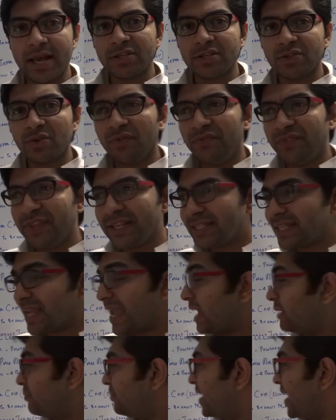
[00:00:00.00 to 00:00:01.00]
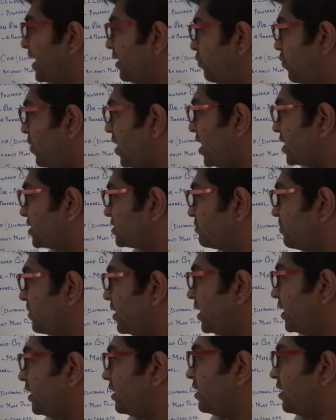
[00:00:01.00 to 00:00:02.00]
So this can be advanced
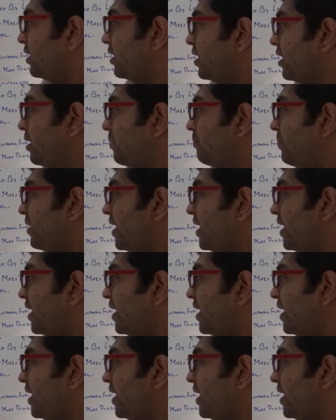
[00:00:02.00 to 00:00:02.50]
by uh,